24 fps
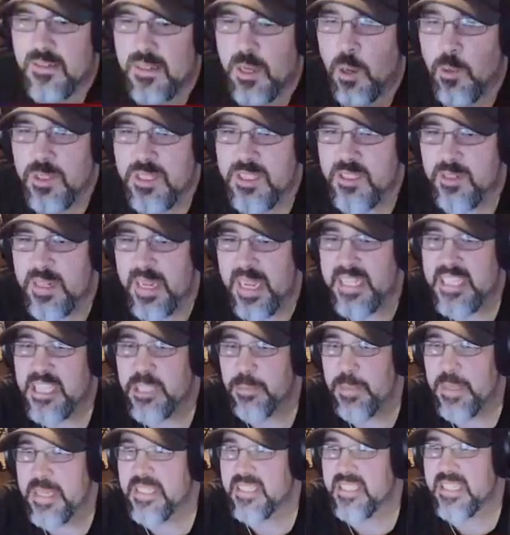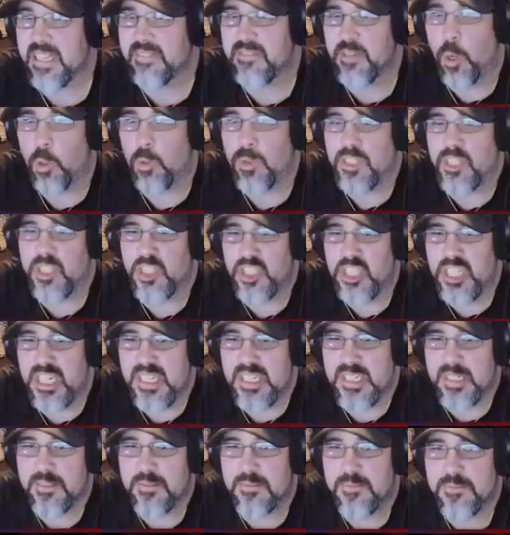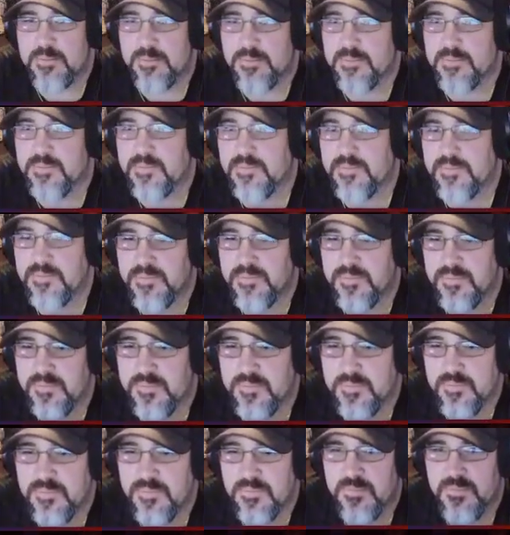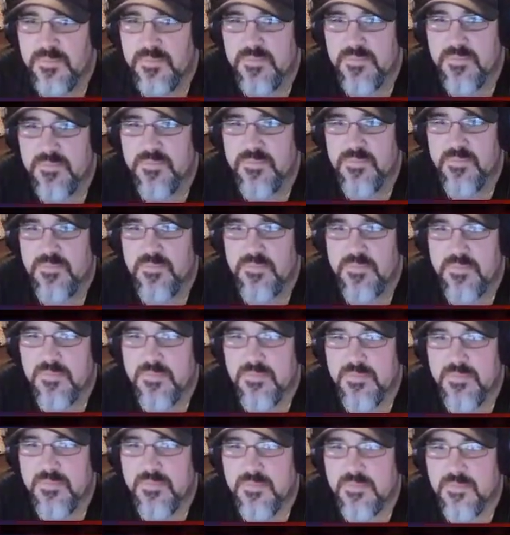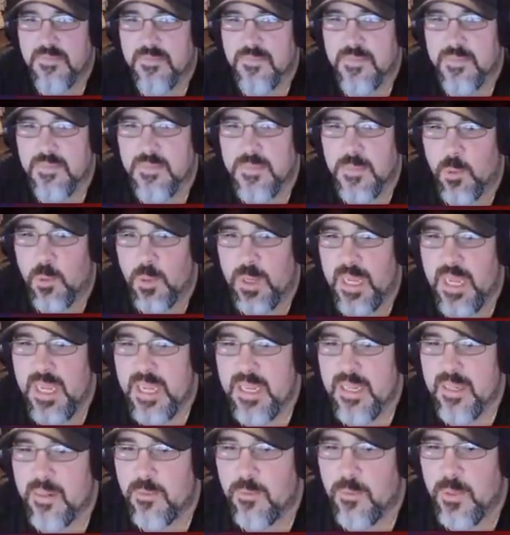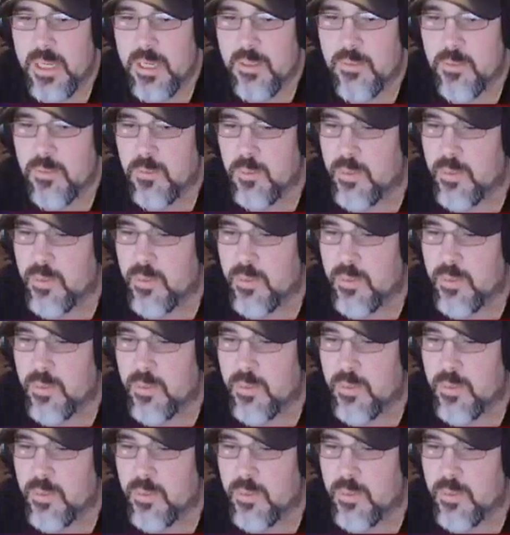oh, we still got eight spins left. Holy shit! Oh shoot. Okay, well